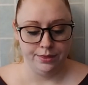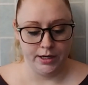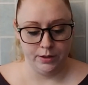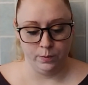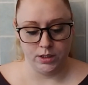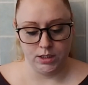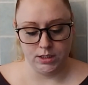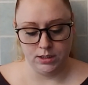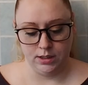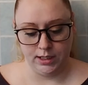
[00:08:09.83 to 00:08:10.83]

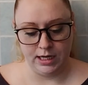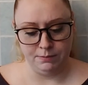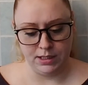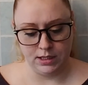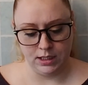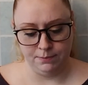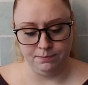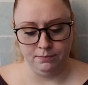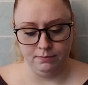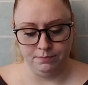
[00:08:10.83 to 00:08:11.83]
They gave me the
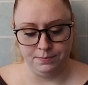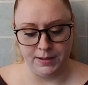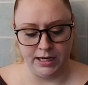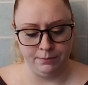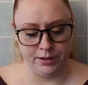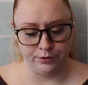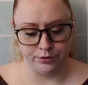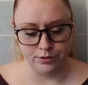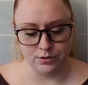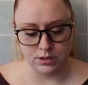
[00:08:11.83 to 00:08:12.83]
Bare
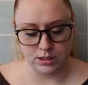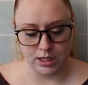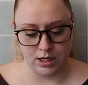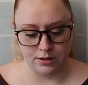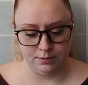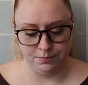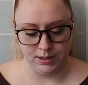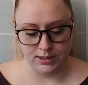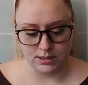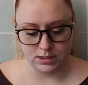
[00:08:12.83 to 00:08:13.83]
Minerals Nothing
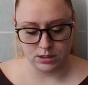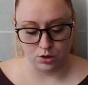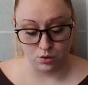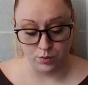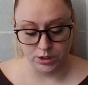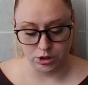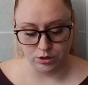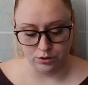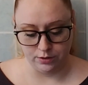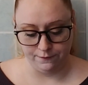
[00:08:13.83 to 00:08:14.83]
Beats
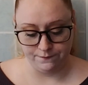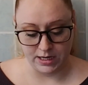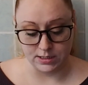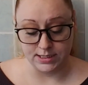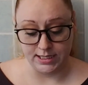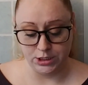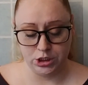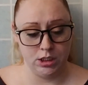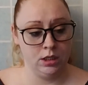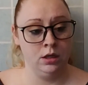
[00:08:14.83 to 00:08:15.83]
Original
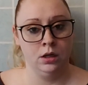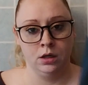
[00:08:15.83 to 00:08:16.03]
Foundation,